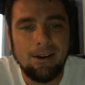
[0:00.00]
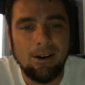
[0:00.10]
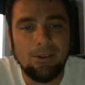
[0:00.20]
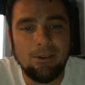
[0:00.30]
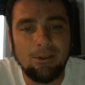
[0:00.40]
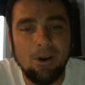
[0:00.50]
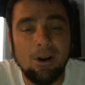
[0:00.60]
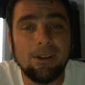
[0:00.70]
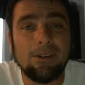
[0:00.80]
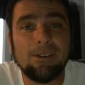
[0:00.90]
also
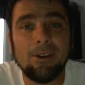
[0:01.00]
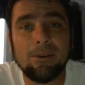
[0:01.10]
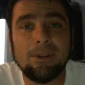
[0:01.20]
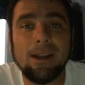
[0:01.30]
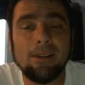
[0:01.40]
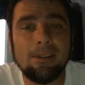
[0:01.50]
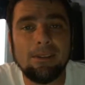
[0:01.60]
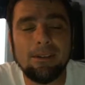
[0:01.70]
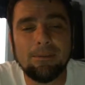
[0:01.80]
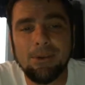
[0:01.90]
called a slow death
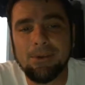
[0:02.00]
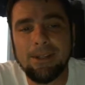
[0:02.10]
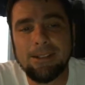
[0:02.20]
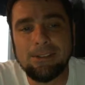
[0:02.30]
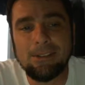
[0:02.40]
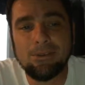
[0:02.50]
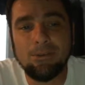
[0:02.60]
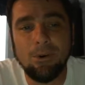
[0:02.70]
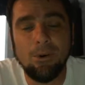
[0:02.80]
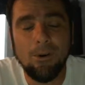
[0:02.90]
in most cases.
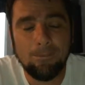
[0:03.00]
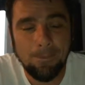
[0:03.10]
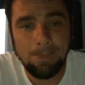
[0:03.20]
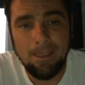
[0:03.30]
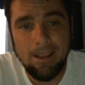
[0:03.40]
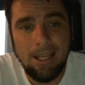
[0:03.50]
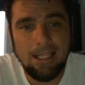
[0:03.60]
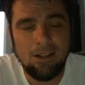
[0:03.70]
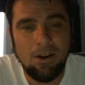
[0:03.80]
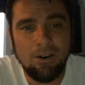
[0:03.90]
4,
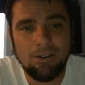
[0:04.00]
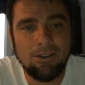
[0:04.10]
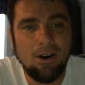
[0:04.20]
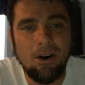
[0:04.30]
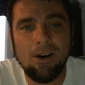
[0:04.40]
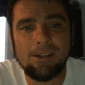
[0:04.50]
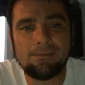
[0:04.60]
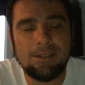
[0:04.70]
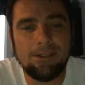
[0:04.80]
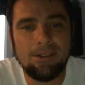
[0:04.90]
enlarged heart
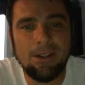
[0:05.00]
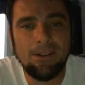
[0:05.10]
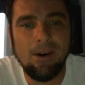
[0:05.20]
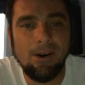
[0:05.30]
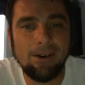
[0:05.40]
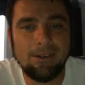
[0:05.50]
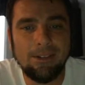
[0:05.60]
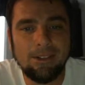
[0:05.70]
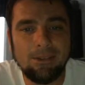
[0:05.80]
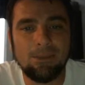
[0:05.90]
is another heart
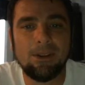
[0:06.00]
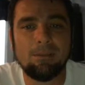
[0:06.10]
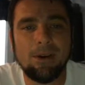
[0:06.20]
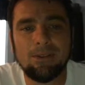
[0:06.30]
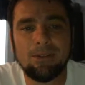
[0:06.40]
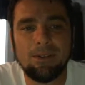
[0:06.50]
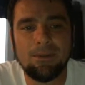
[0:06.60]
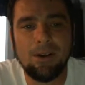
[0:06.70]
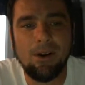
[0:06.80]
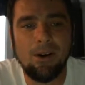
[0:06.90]
condition where the muscles of
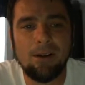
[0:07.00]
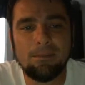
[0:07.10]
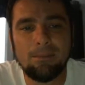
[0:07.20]
your heart